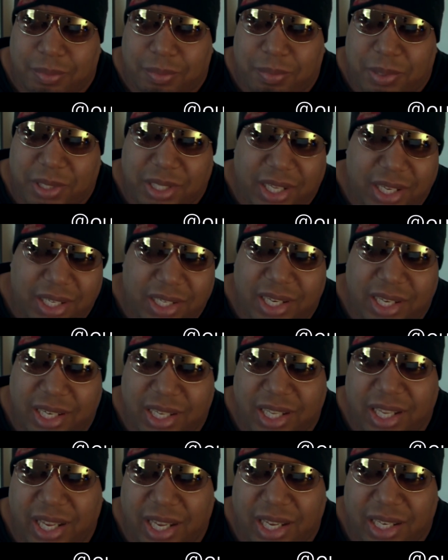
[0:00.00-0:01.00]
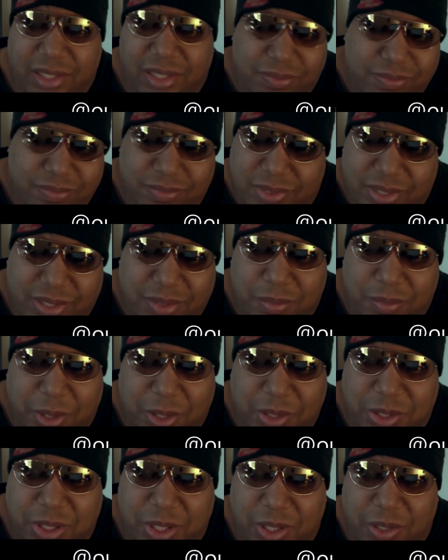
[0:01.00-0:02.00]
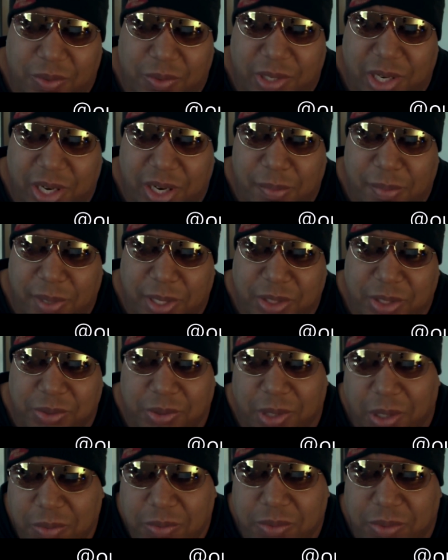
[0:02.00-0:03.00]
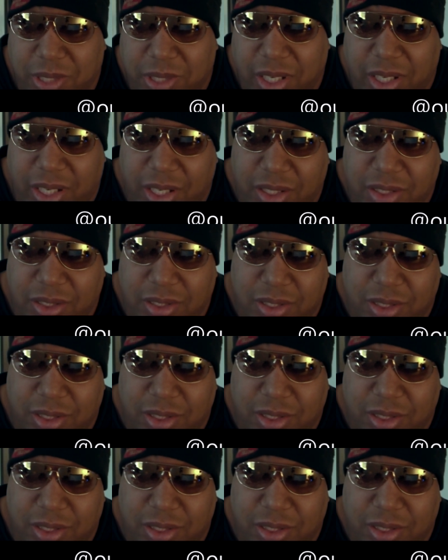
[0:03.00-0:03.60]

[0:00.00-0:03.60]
But then again, most of y'all don't care about your own kids,